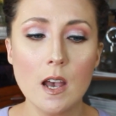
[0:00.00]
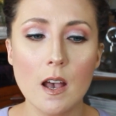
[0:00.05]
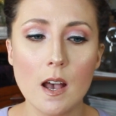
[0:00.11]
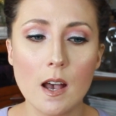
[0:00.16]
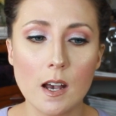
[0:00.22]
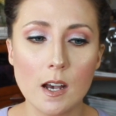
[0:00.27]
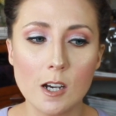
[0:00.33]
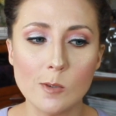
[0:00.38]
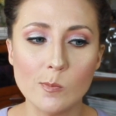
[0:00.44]

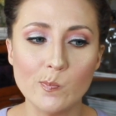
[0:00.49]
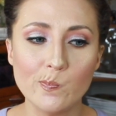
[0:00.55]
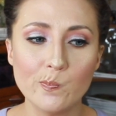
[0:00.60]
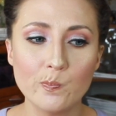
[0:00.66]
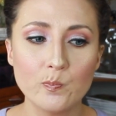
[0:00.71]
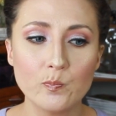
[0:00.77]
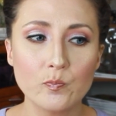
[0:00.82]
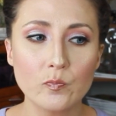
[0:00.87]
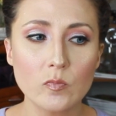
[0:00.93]

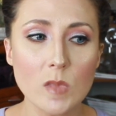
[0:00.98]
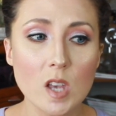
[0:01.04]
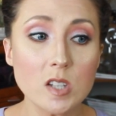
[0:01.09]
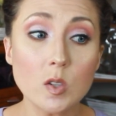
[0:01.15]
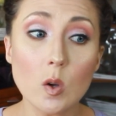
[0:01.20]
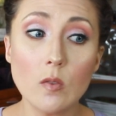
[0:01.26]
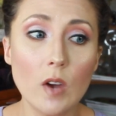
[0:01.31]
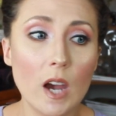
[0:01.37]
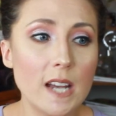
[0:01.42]

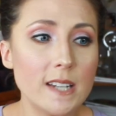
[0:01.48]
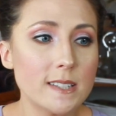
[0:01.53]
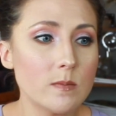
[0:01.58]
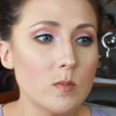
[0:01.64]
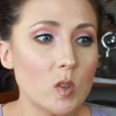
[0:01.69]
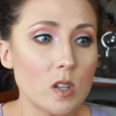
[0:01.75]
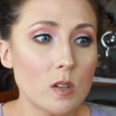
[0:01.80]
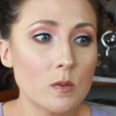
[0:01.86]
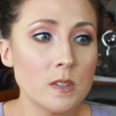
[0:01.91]
So I've had some
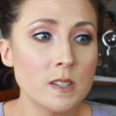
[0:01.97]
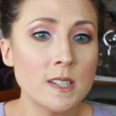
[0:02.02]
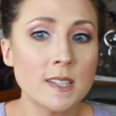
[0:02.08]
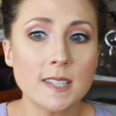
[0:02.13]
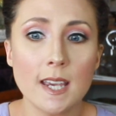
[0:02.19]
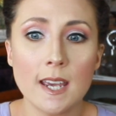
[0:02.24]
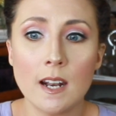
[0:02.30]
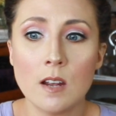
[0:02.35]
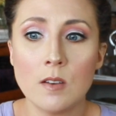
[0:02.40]
good ones,
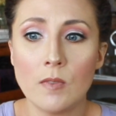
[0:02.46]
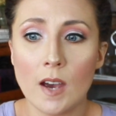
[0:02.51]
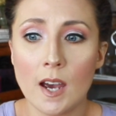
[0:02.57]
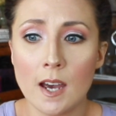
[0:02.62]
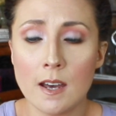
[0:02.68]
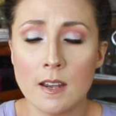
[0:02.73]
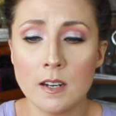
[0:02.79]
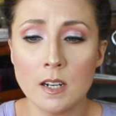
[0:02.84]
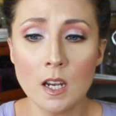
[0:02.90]
and I've
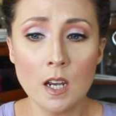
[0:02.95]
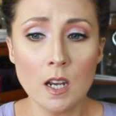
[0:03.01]
had,